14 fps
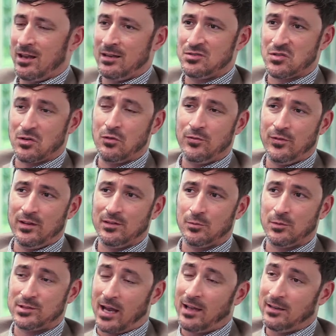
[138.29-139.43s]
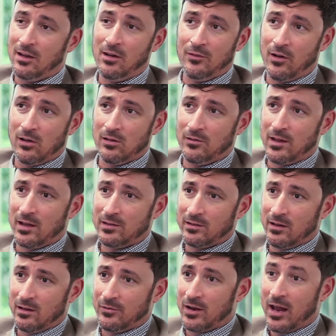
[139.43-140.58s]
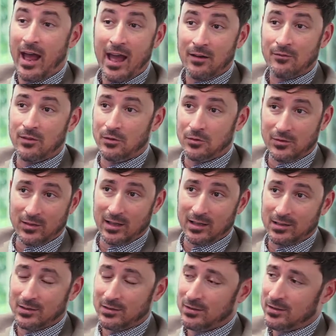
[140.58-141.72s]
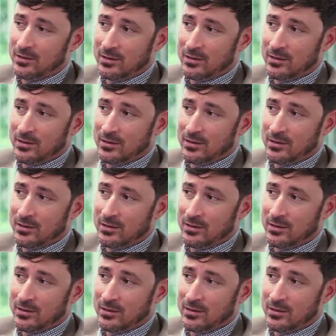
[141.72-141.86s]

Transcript: and trophies, which I love all of that stuff, and I have those things.